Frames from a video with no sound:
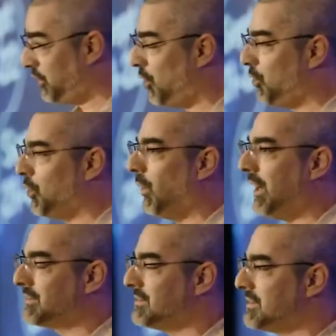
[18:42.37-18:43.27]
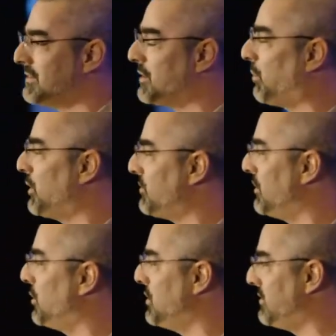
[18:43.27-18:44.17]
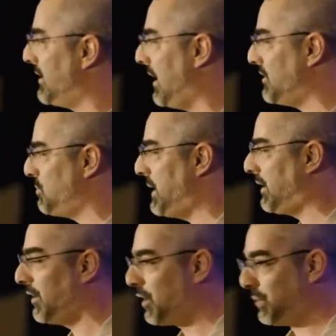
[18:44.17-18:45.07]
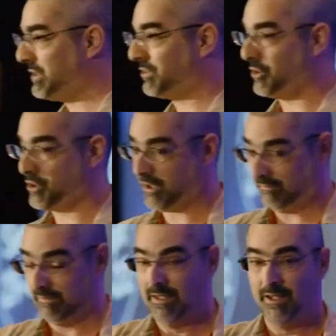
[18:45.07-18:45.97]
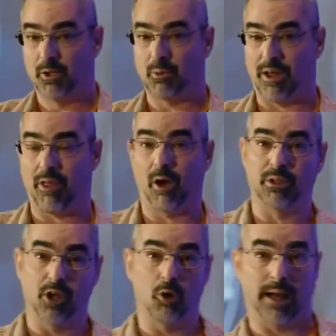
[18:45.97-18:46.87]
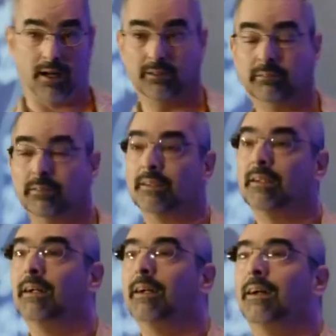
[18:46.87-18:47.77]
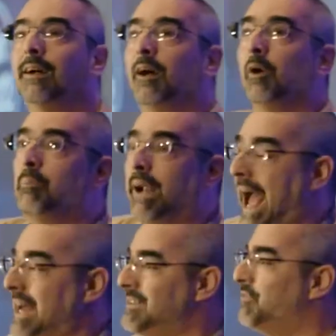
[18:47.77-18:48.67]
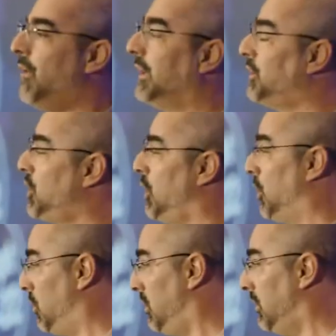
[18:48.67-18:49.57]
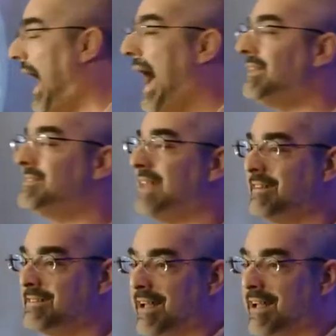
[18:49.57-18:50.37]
know who it was, because this is a person who is a speaker and a researcher, whom I thought would know better. But as if on cue, I said